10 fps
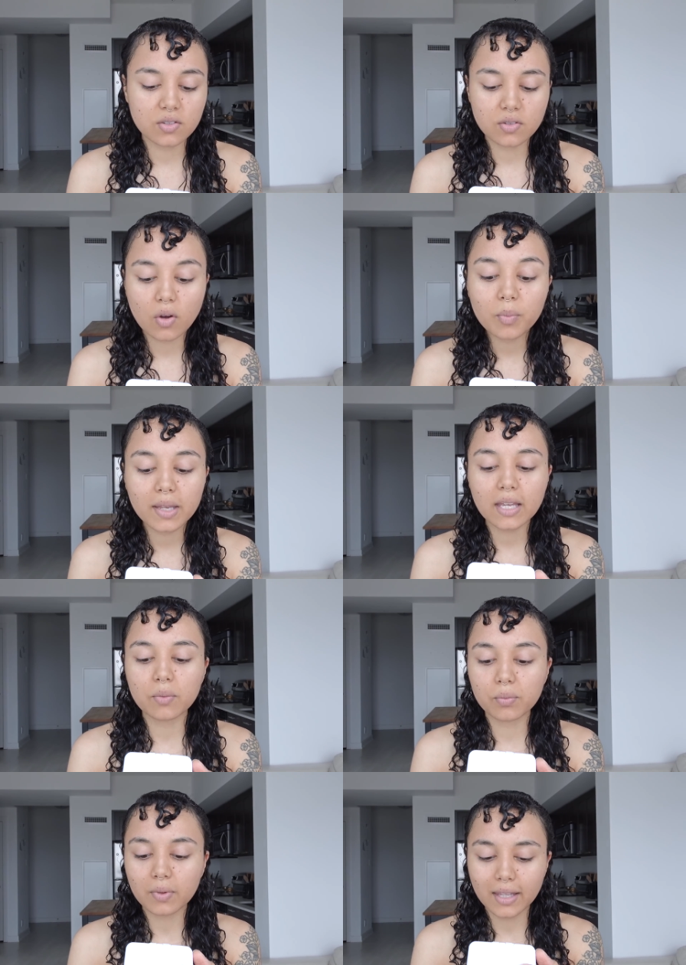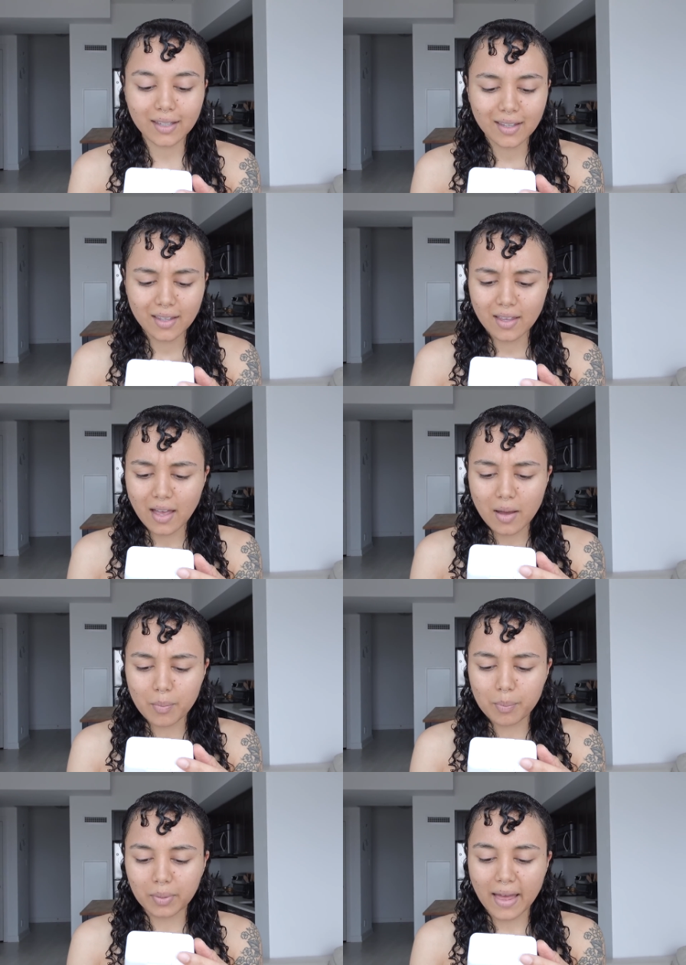So many, like
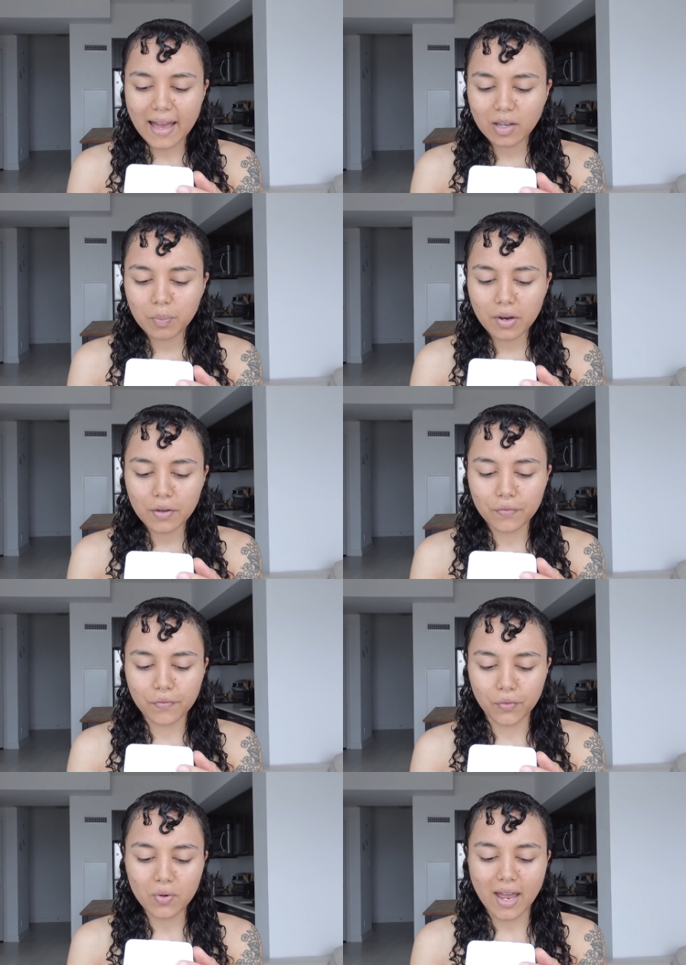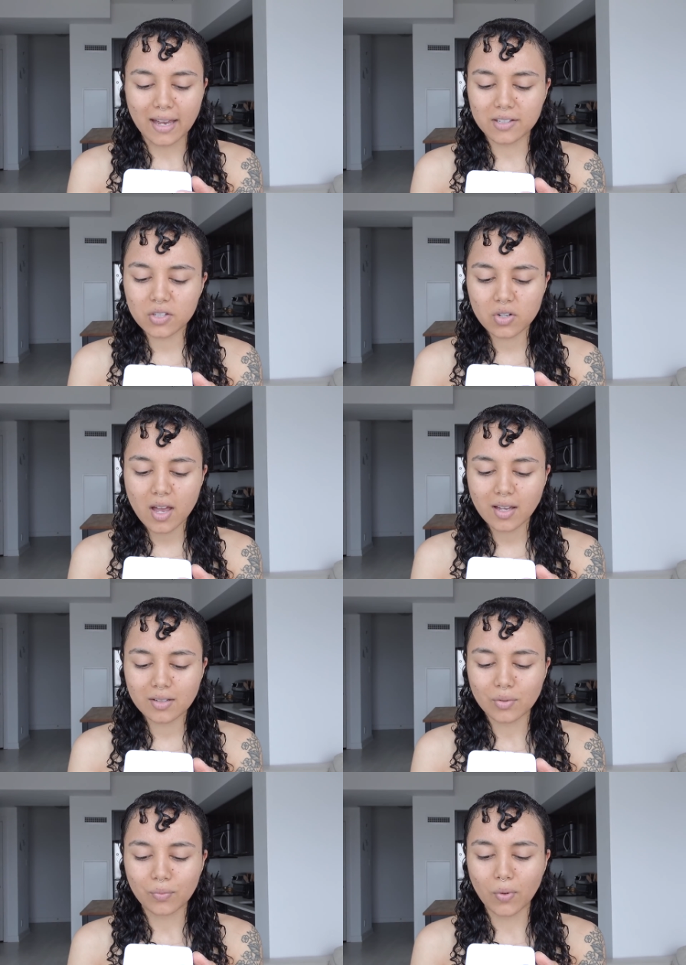blackberry fruit
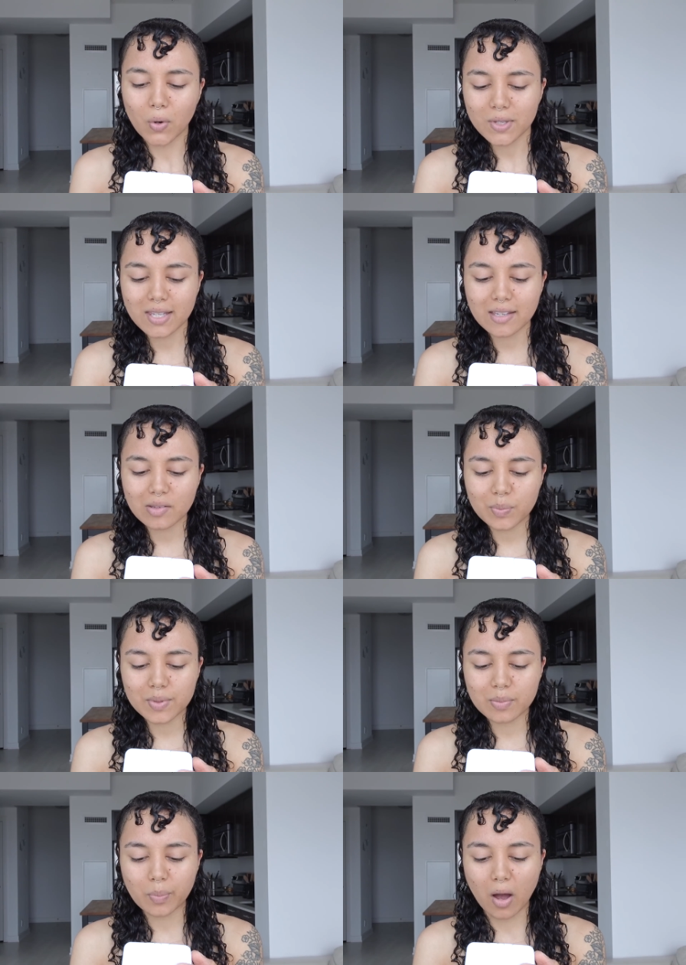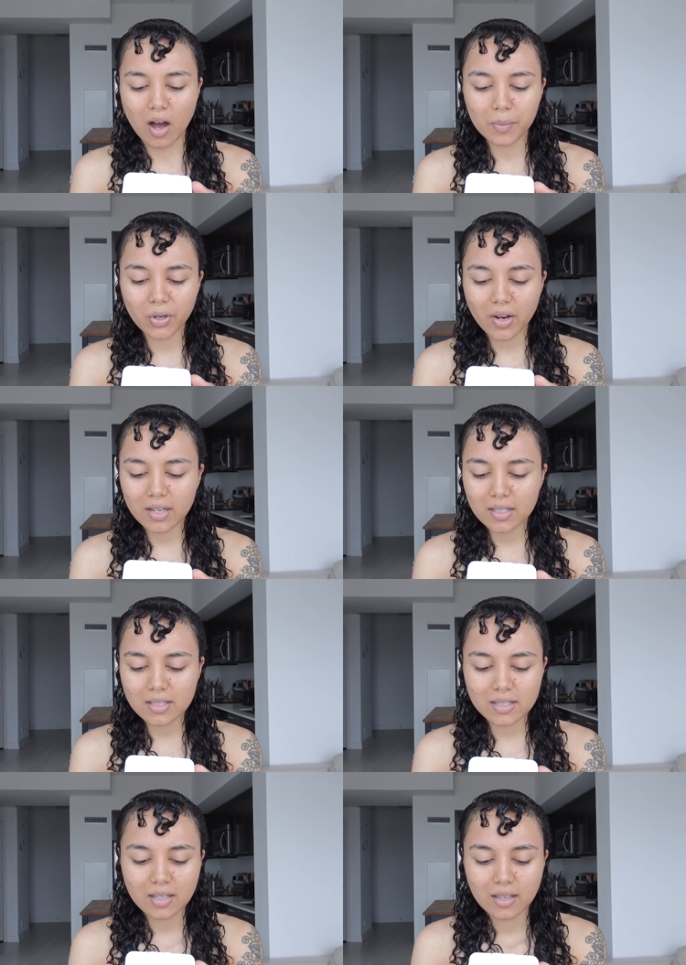extract, rose hips,
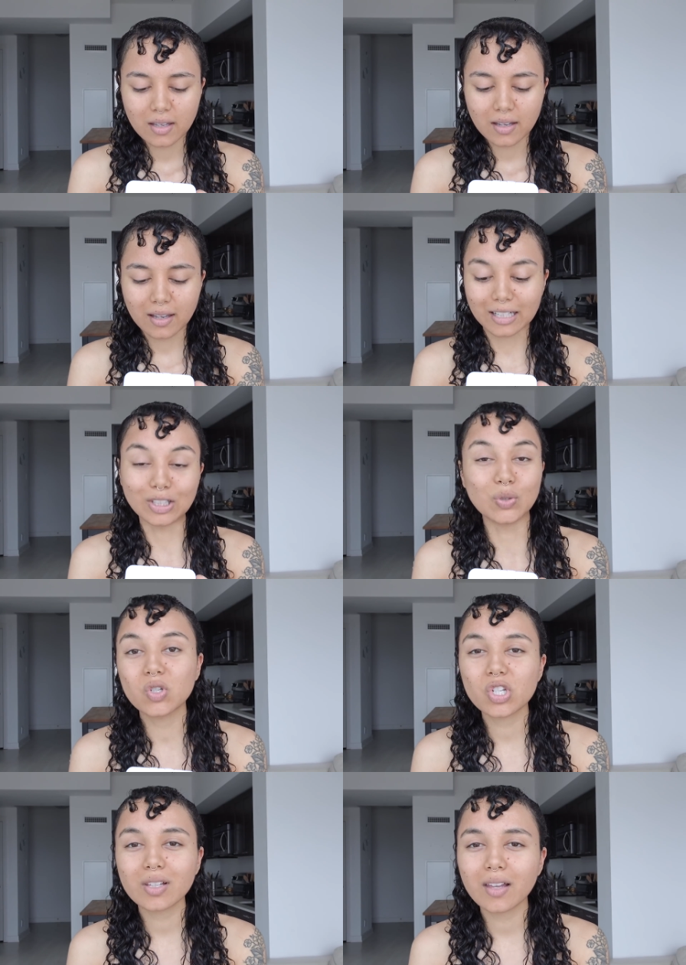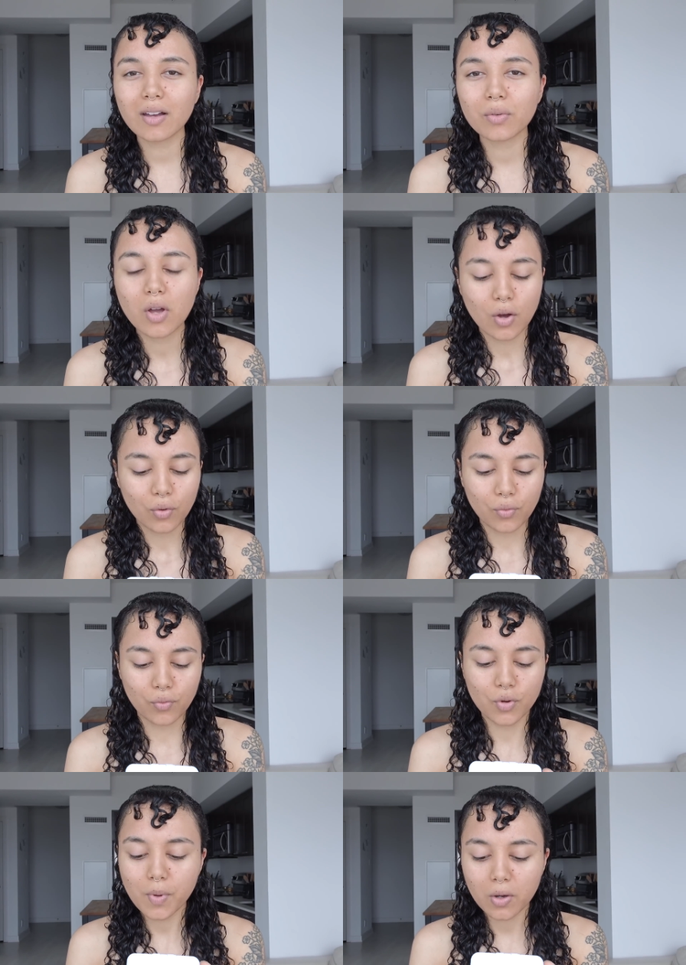pomegranate, calendula,
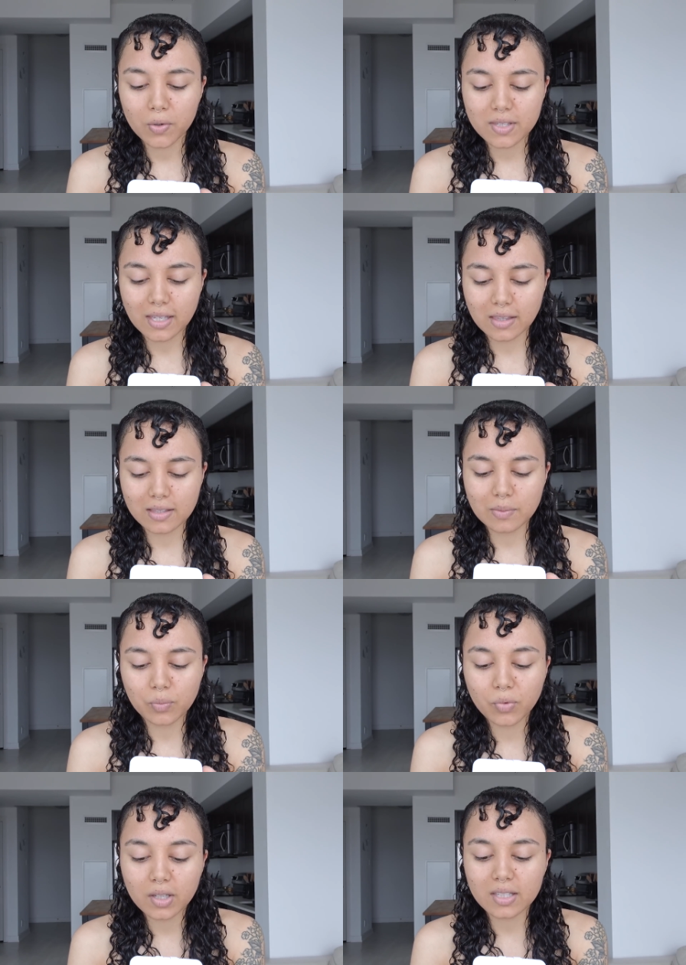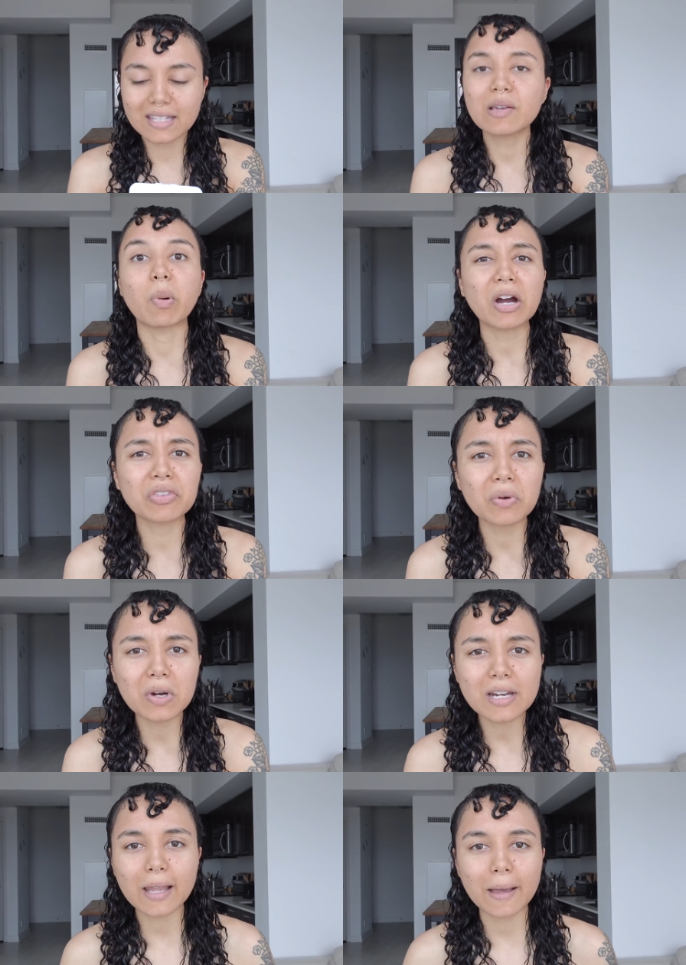rooibos, like some real sea buckthorn.